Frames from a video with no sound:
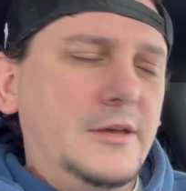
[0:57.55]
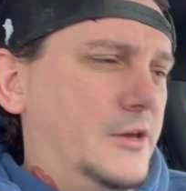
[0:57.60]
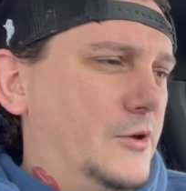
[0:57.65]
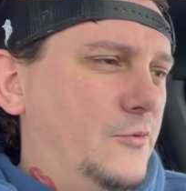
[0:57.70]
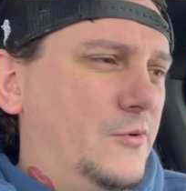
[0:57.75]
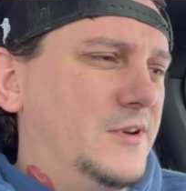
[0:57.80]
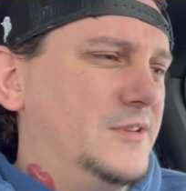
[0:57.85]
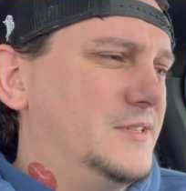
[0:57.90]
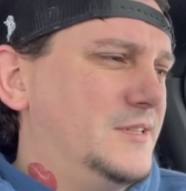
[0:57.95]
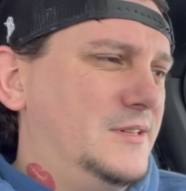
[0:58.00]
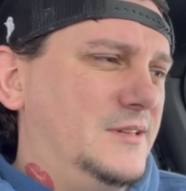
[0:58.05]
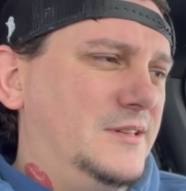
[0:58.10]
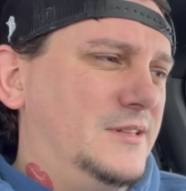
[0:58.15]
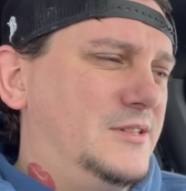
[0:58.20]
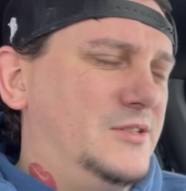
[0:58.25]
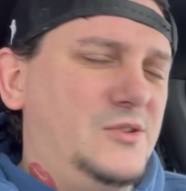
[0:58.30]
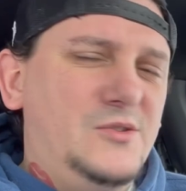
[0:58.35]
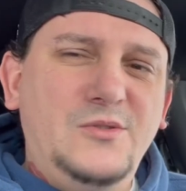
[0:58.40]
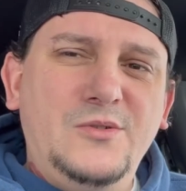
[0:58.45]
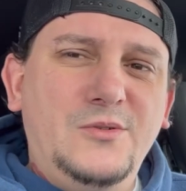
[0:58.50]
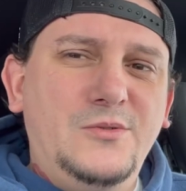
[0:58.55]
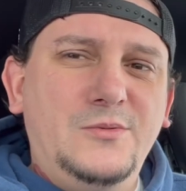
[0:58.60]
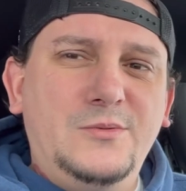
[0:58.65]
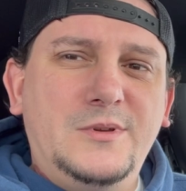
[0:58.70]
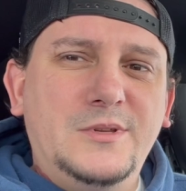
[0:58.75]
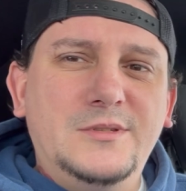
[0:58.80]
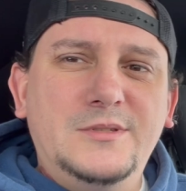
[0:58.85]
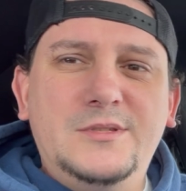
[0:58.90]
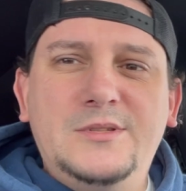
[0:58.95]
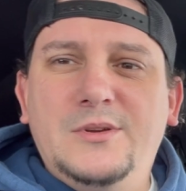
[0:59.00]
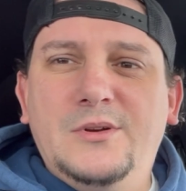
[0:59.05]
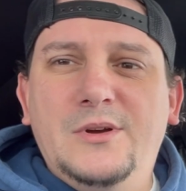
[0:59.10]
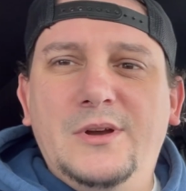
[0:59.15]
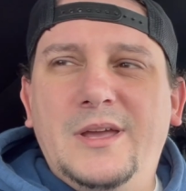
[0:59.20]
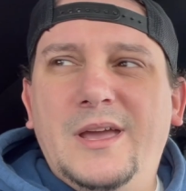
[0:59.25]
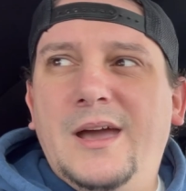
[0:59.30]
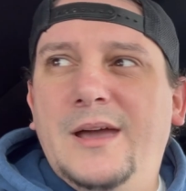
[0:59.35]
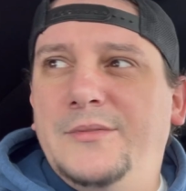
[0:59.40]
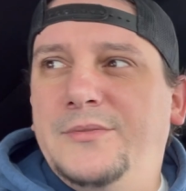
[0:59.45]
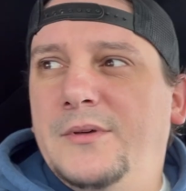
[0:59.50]
It wasn't too
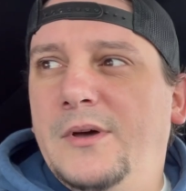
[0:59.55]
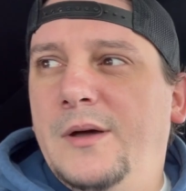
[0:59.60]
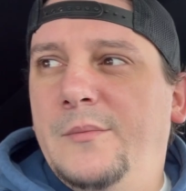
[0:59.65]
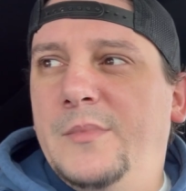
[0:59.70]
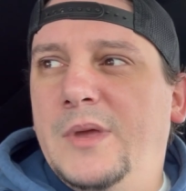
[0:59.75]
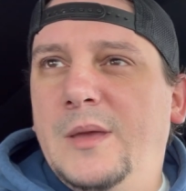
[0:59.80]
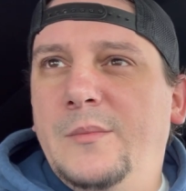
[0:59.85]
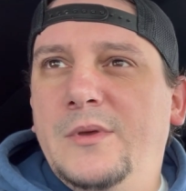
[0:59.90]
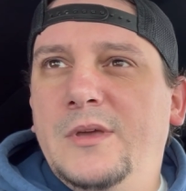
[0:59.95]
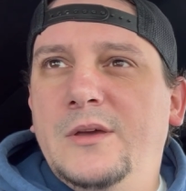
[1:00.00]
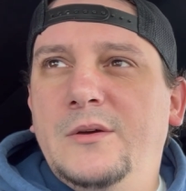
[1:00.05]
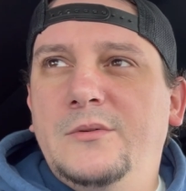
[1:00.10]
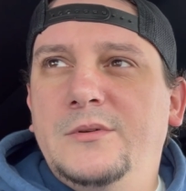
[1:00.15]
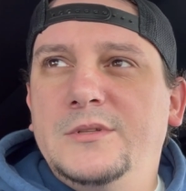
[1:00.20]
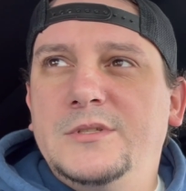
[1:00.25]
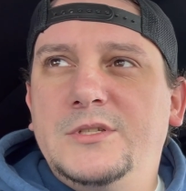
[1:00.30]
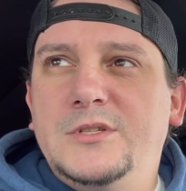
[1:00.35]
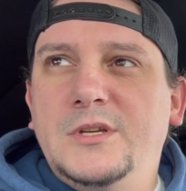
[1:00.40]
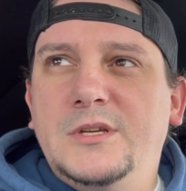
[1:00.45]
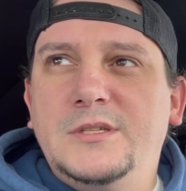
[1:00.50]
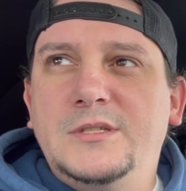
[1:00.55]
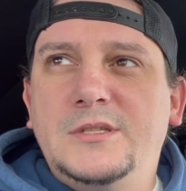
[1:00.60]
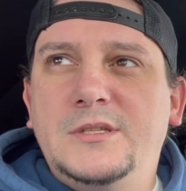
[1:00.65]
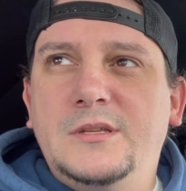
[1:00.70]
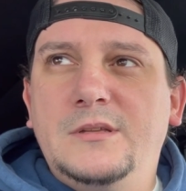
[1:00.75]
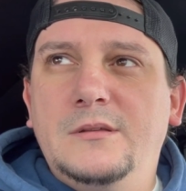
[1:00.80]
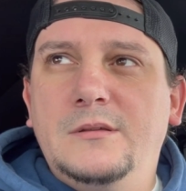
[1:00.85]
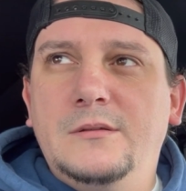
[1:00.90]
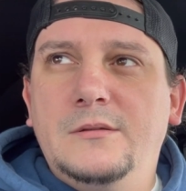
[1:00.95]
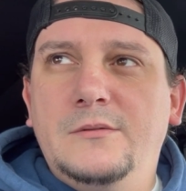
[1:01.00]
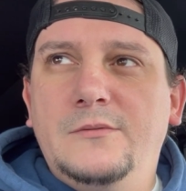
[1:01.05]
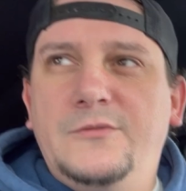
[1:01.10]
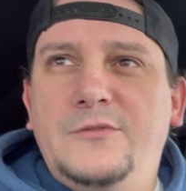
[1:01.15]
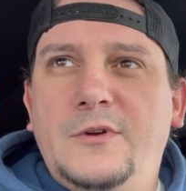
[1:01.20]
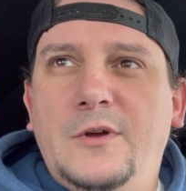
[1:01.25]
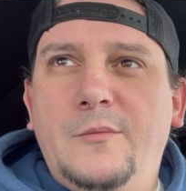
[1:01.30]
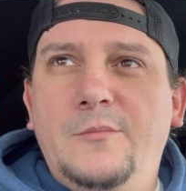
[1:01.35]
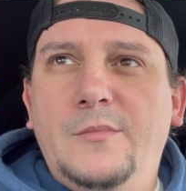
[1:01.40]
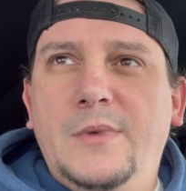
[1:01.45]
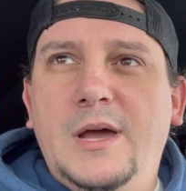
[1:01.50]
concerning. I thought maybe it was just
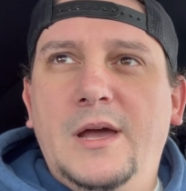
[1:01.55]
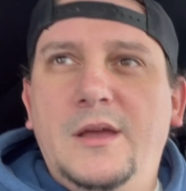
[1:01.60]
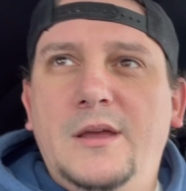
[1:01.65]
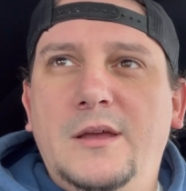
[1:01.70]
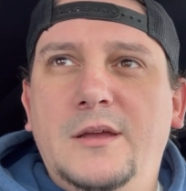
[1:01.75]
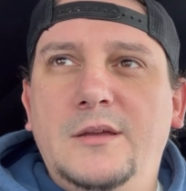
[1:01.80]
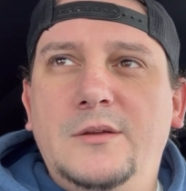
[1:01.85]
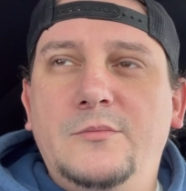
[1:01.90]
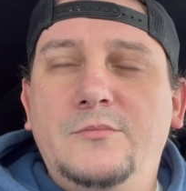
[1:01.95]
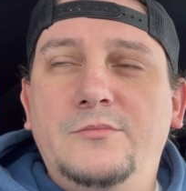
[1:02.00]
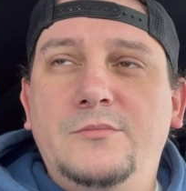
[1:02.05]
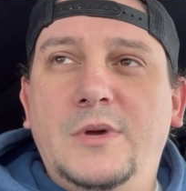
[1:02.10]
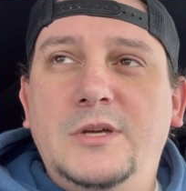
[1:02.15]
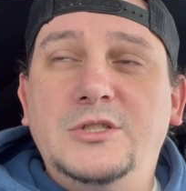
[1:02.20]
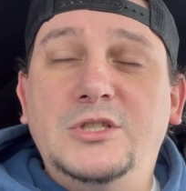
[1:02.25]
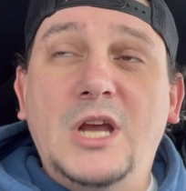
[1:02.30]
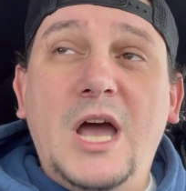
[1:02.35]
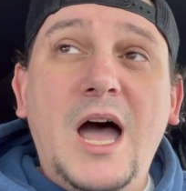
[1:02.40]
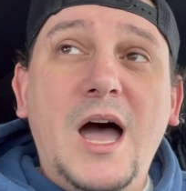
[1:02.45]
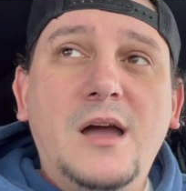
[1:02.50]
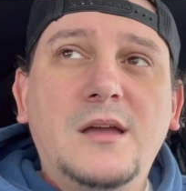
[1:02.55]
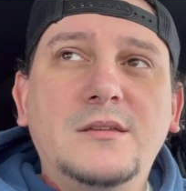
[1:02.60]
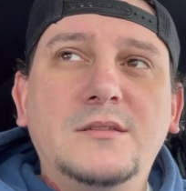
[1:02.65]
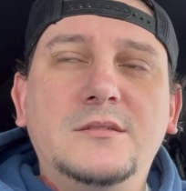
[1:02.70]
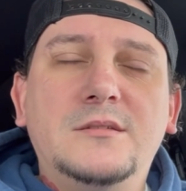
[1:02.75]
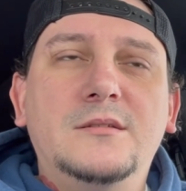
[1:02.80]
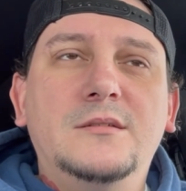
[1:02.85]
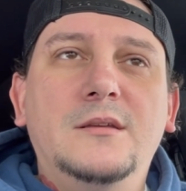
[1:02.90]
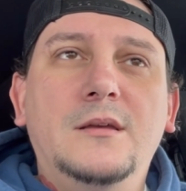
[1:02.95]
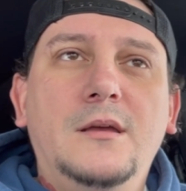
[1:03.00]
from my shocks,